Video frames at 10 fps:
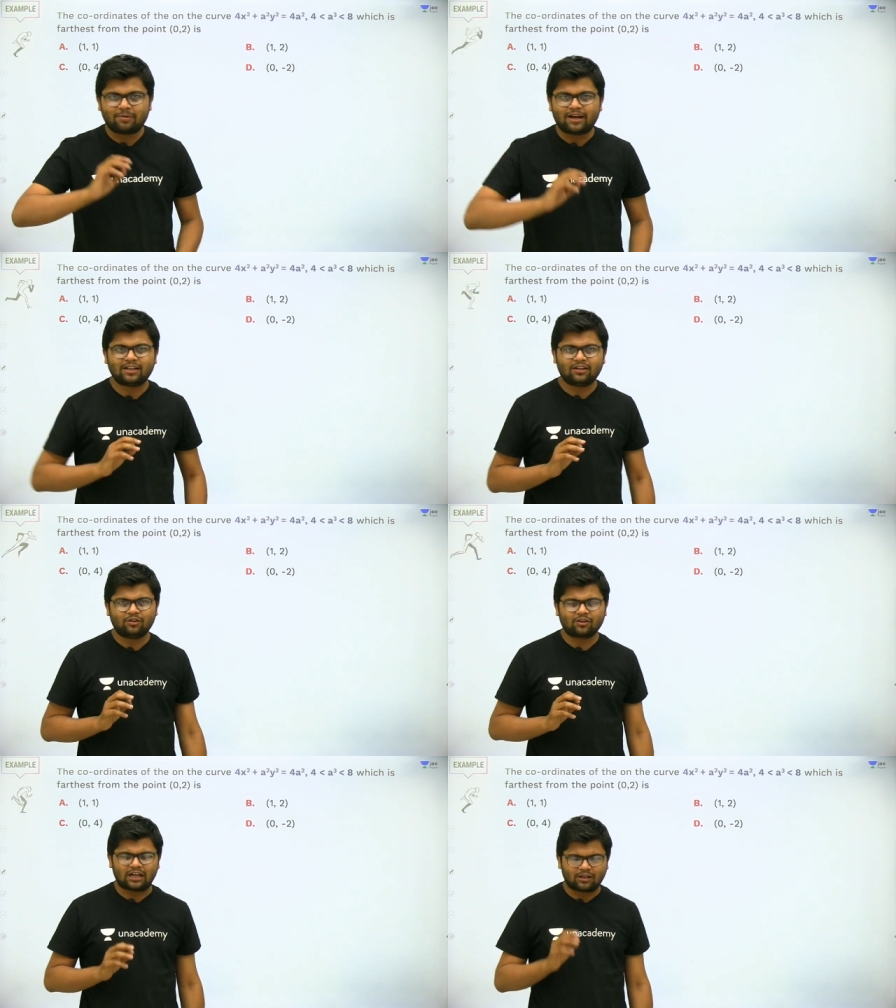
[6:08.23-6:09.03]
it by the,
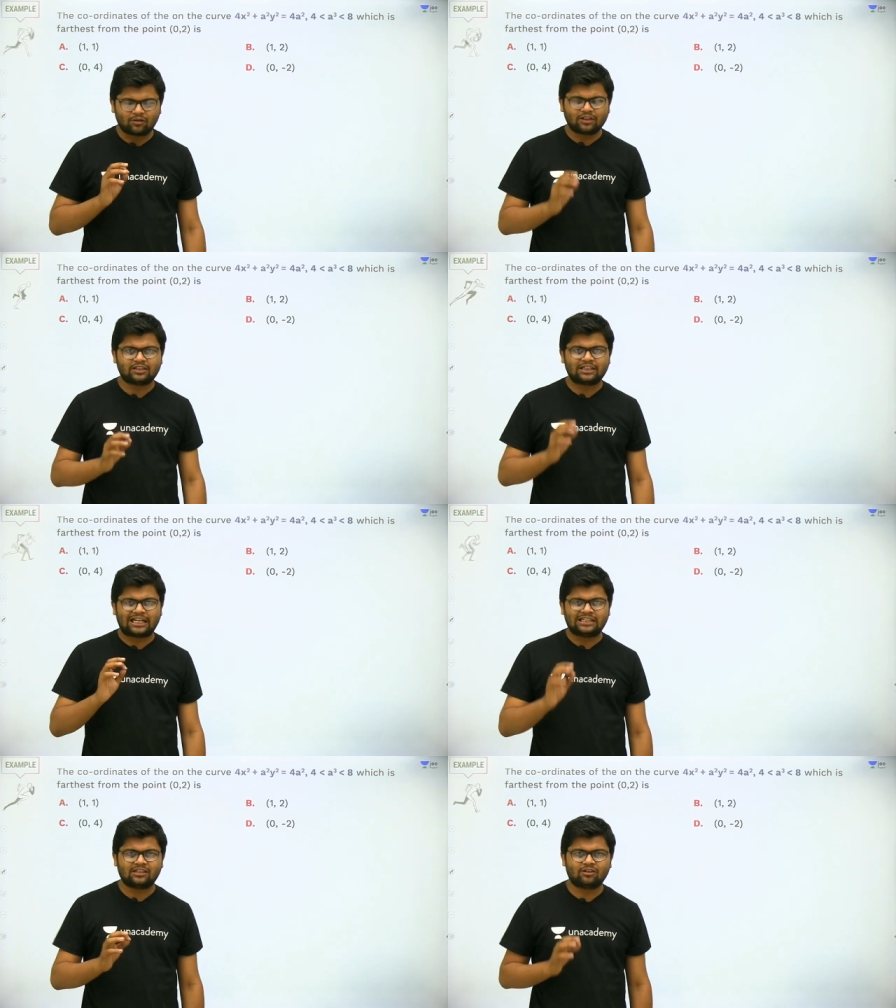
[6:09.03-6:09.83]
you know, calculus and
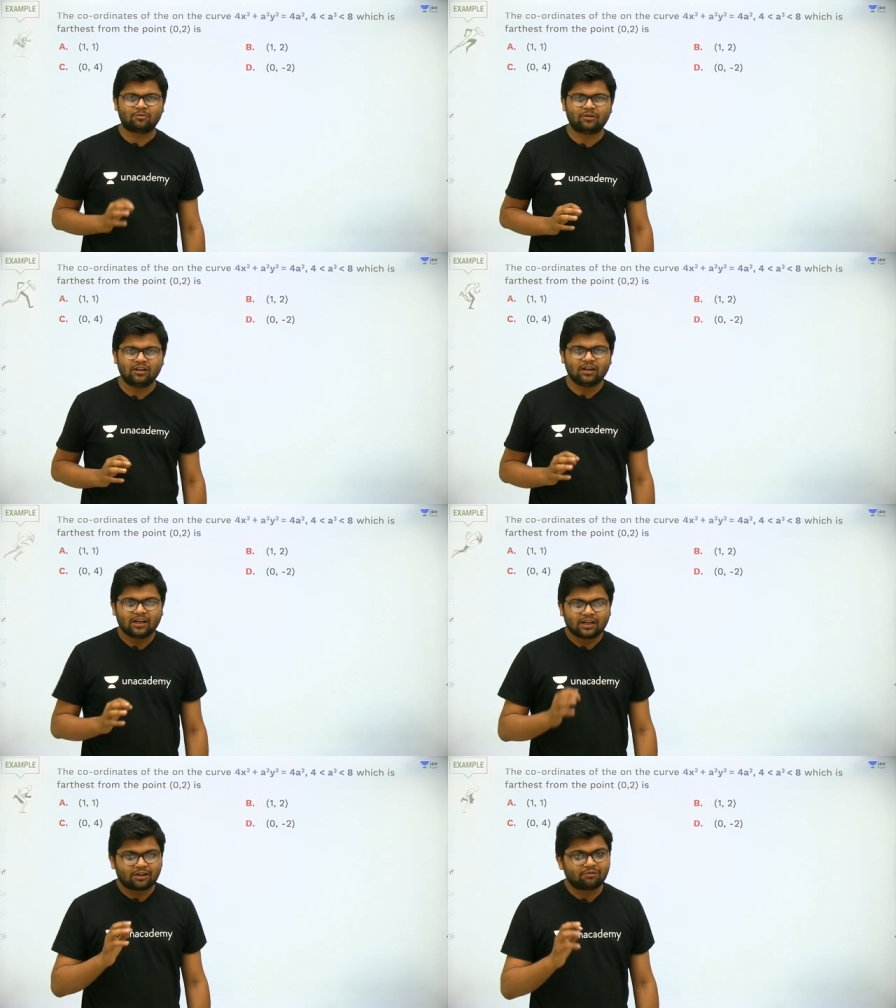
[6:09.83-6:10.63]
tangent normal,
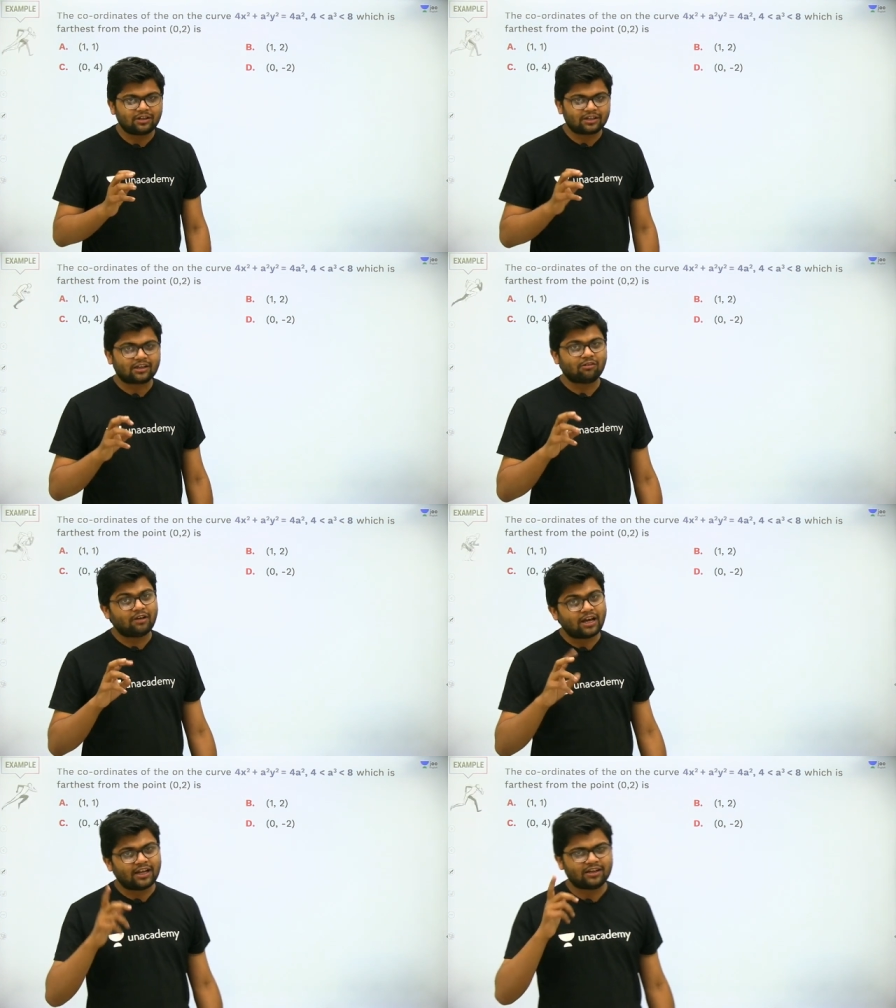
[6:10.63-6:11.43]
it will take a
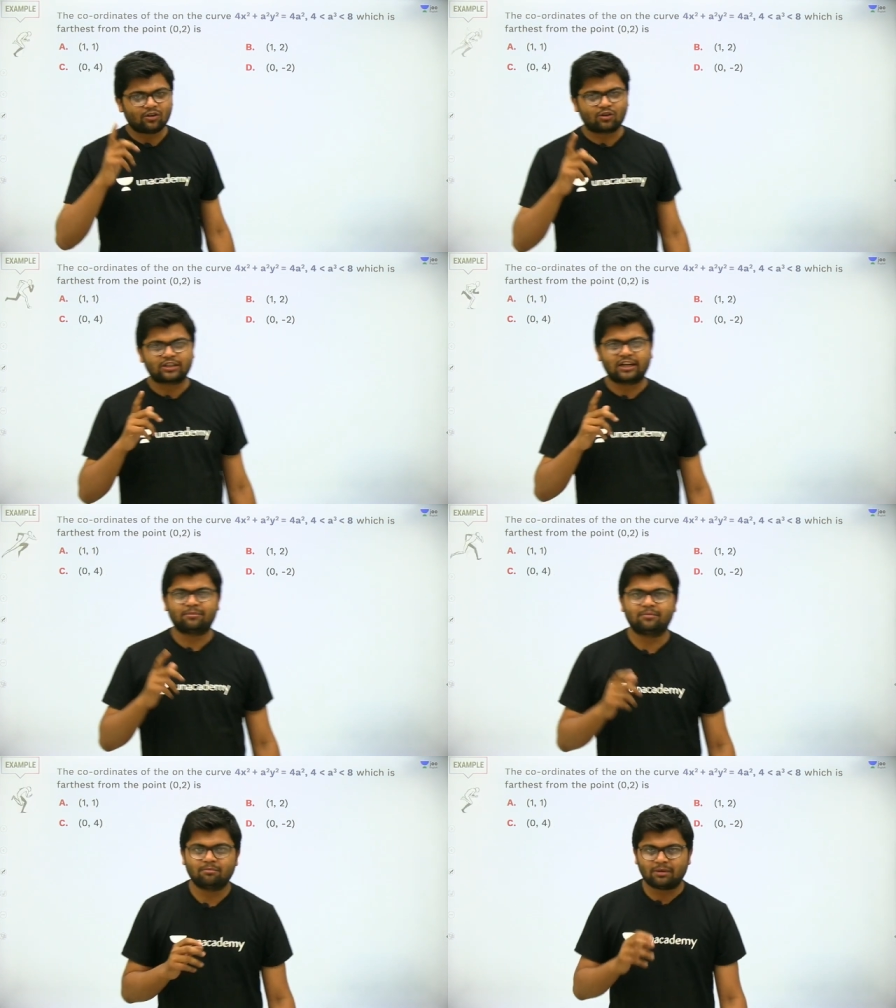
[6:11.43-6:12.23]
very long
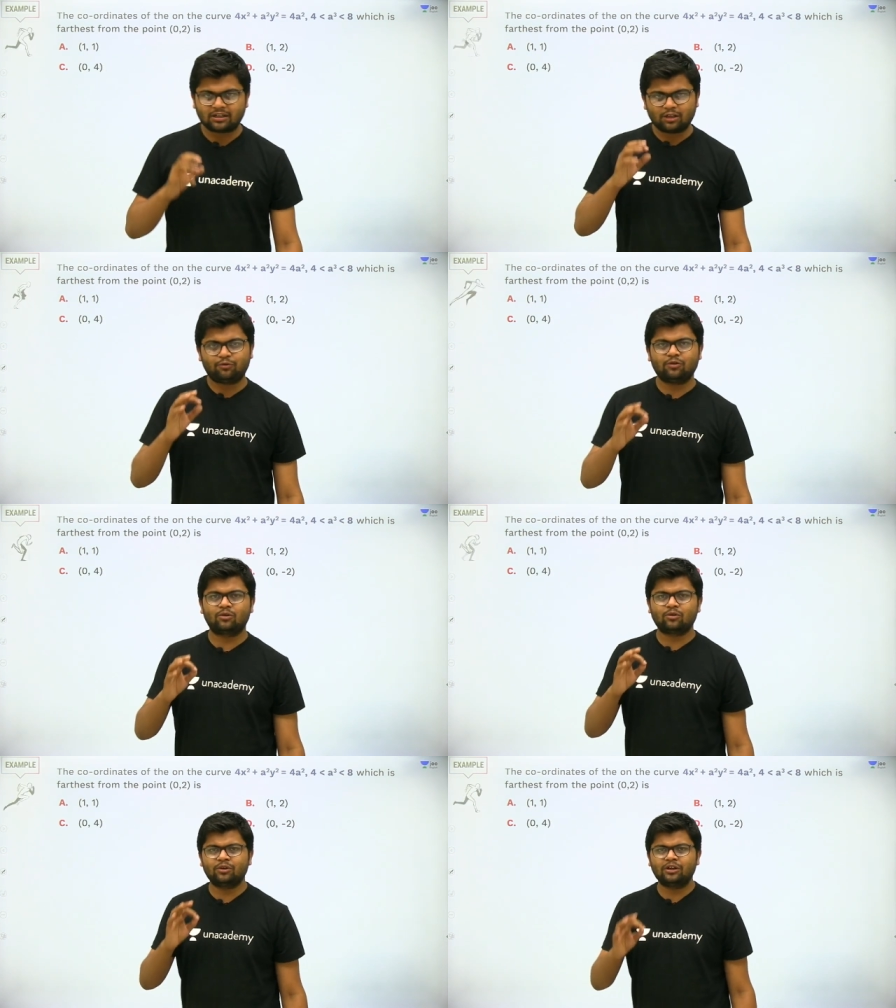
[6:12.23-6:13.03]
time. But if
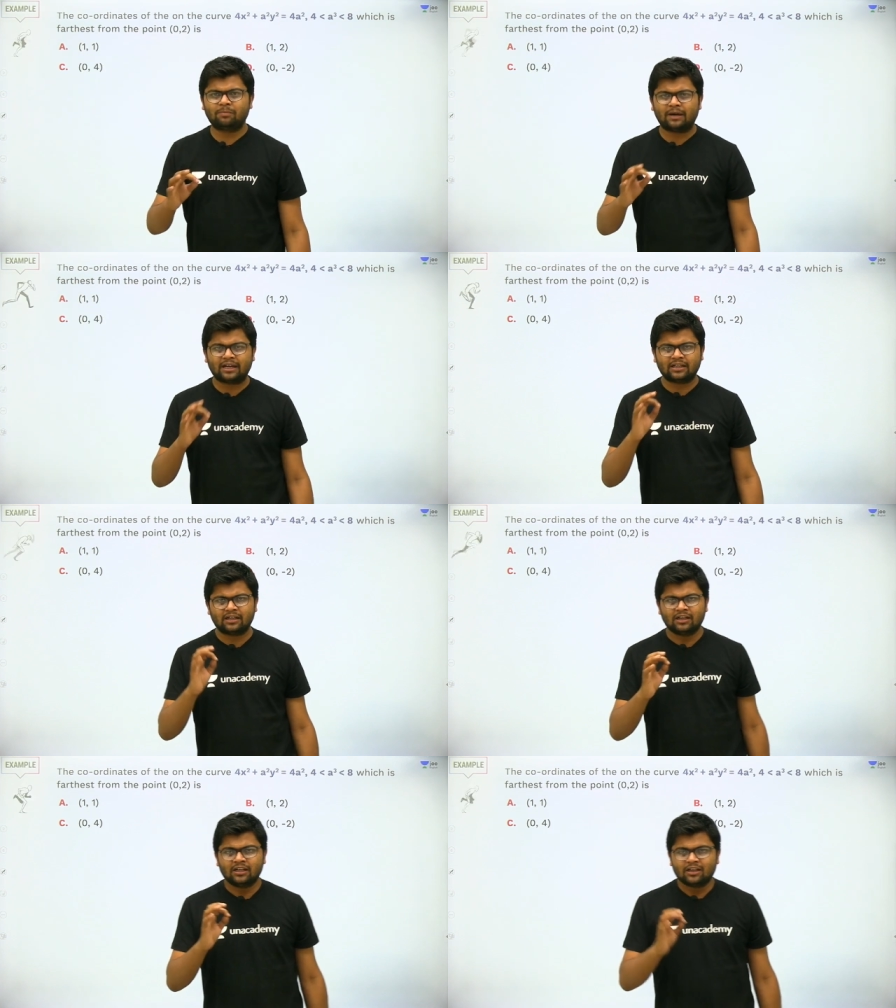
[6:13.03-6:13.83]
you do it by
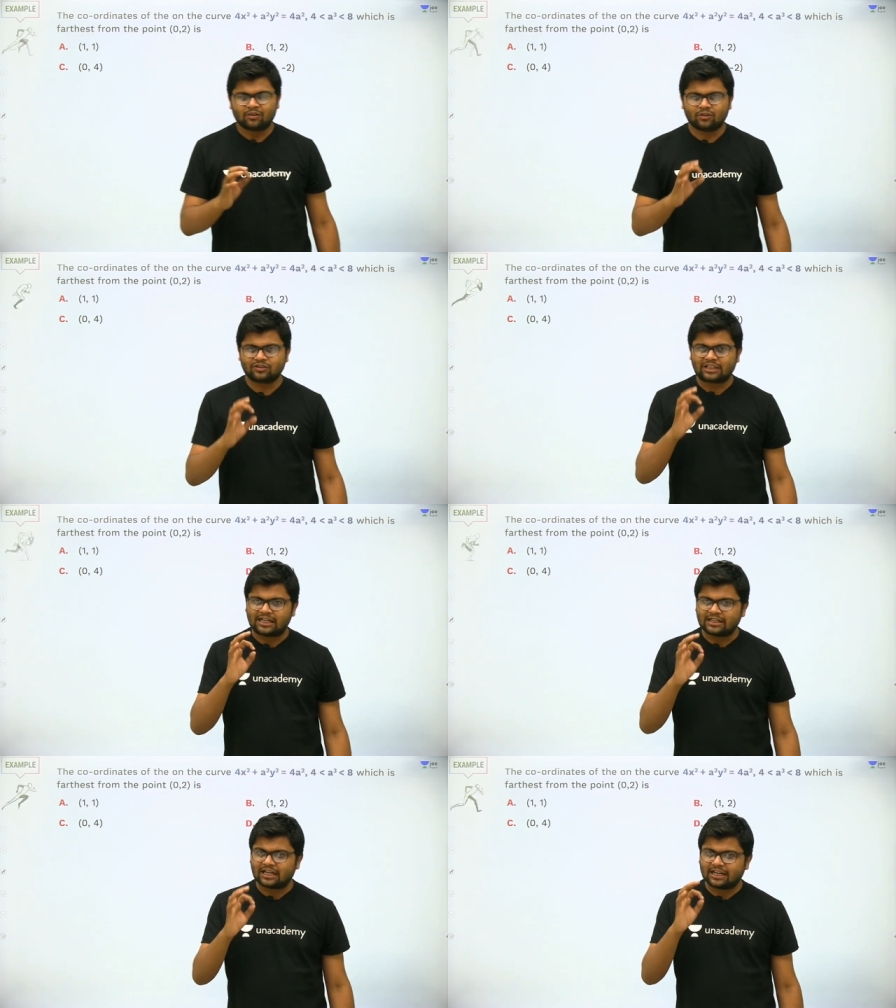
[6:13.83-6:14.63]
the, you know,
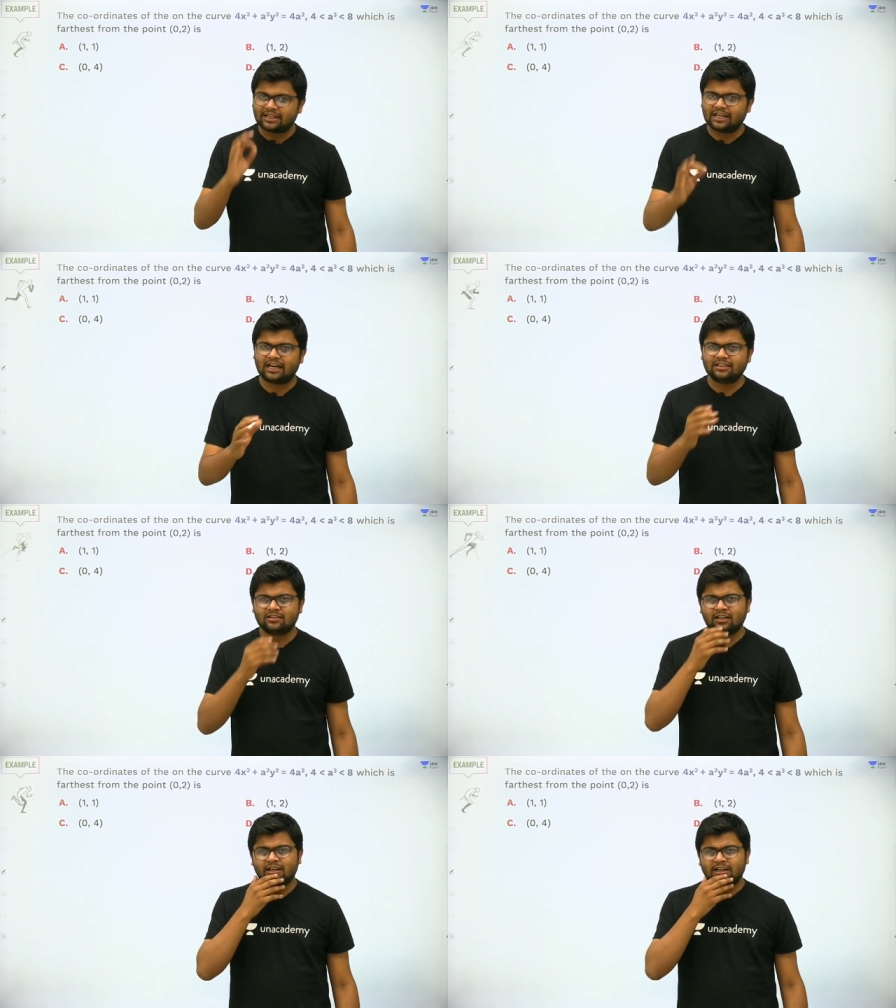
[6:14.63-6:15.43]
standard
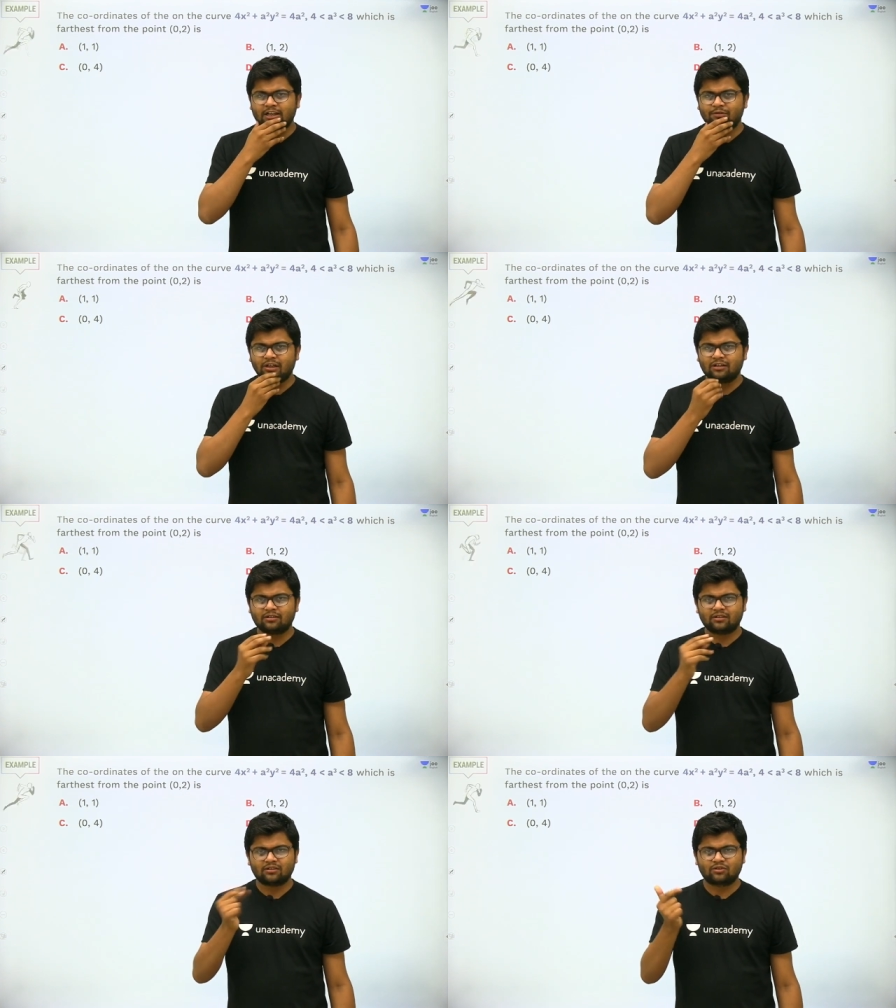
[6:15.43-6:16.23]
ideas, it
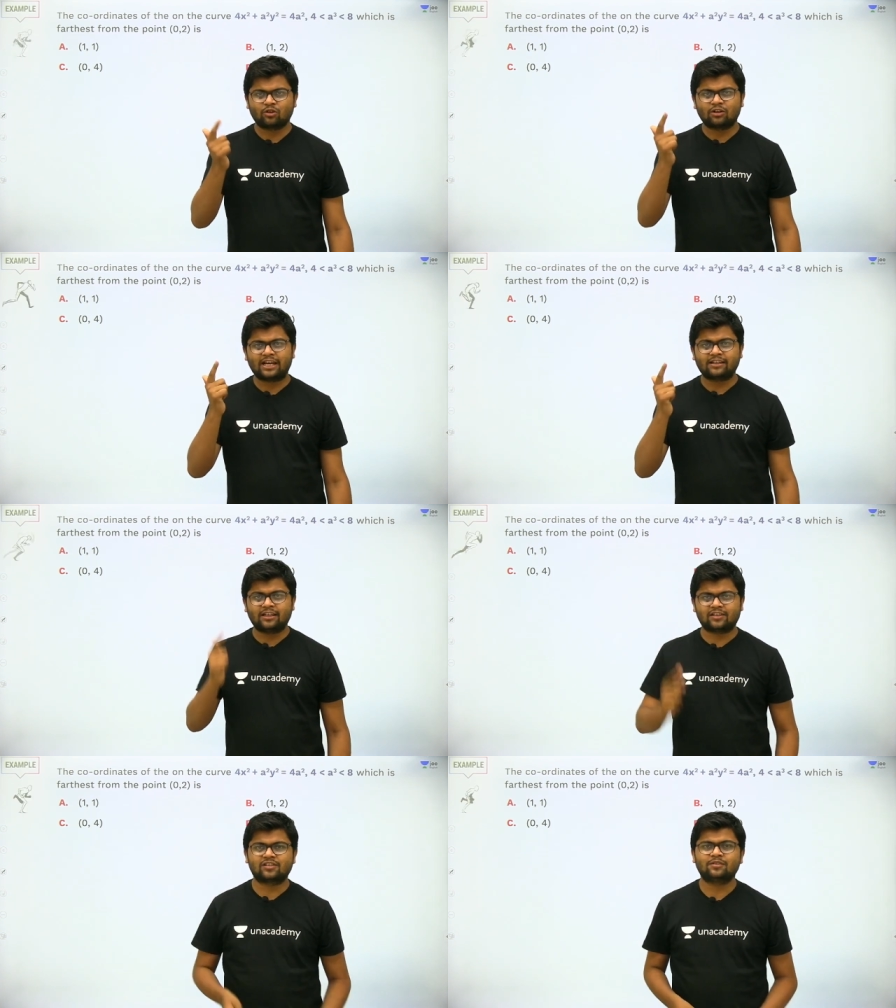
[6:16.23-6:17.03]
will, so
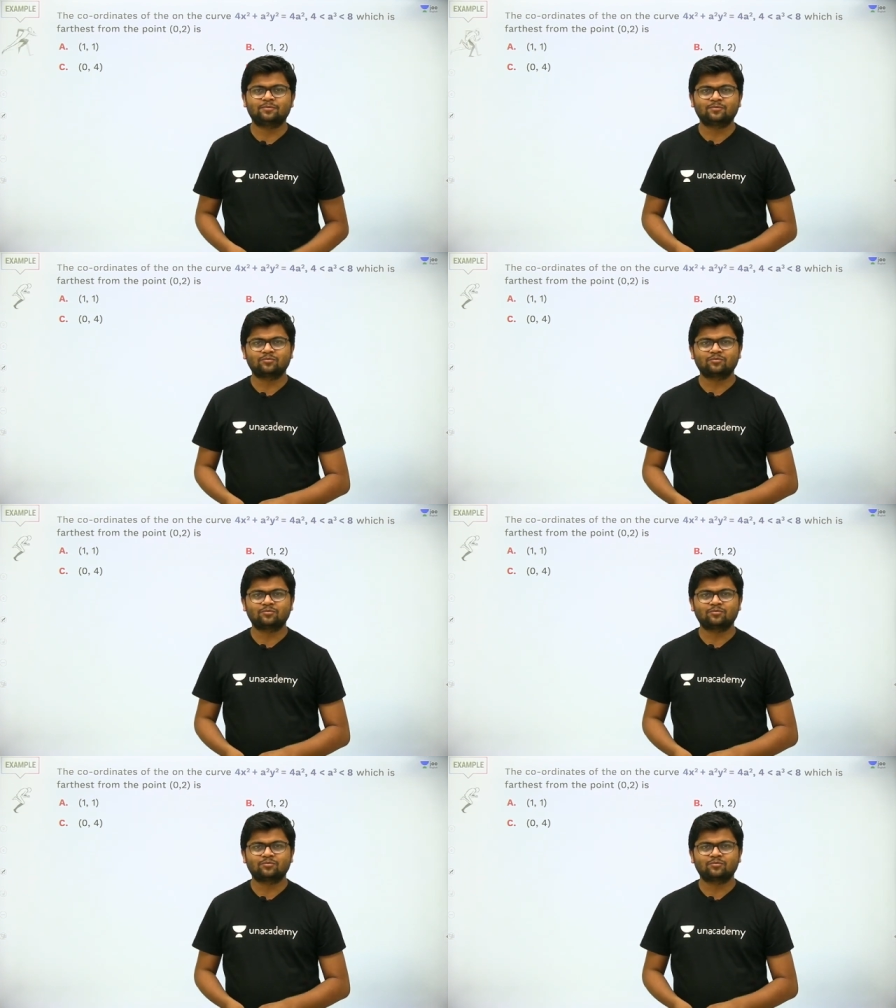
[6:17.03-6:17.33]
like this.